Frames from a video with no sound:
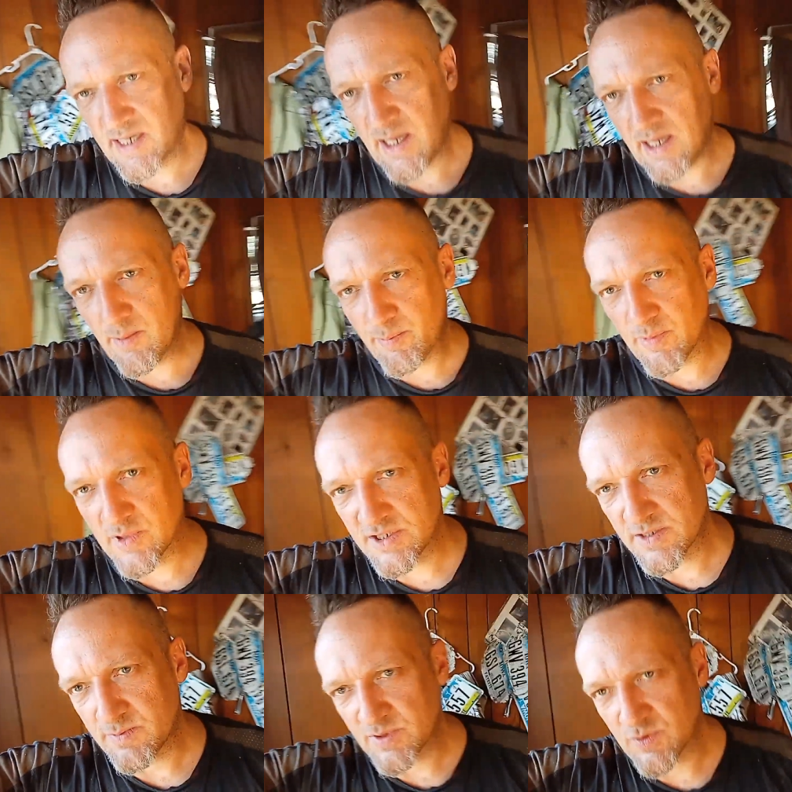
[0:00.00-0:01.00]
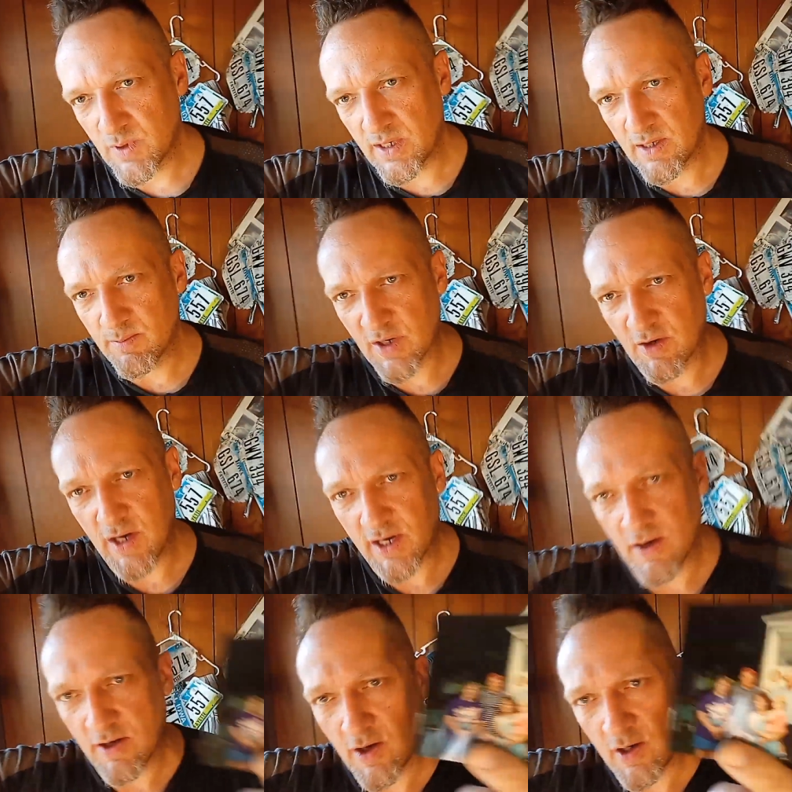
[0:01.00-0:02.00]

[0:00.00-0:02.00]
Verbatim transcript: Camp, which is between McGregor and